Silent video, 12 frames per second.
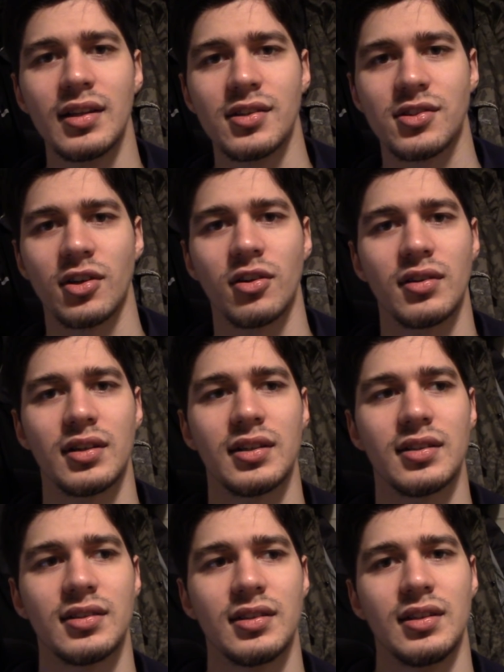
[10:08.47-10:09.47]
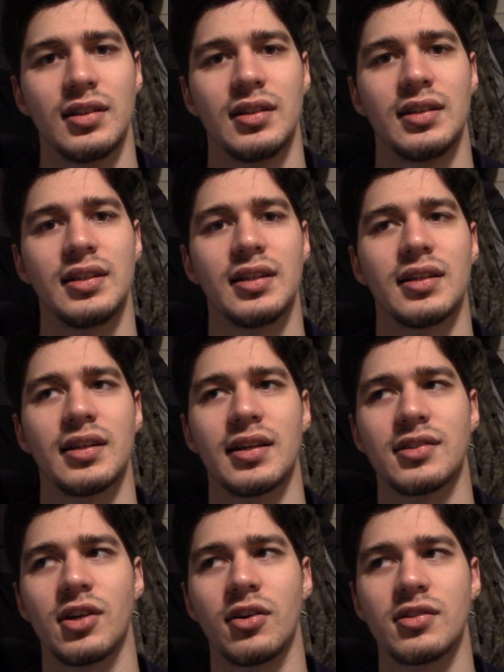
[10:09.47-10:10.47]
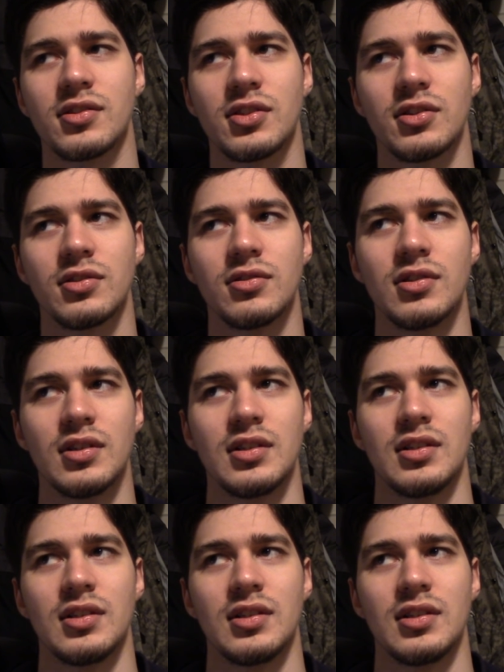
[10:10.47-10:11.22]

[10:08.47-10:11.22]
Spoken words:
So yeah, and it's hard to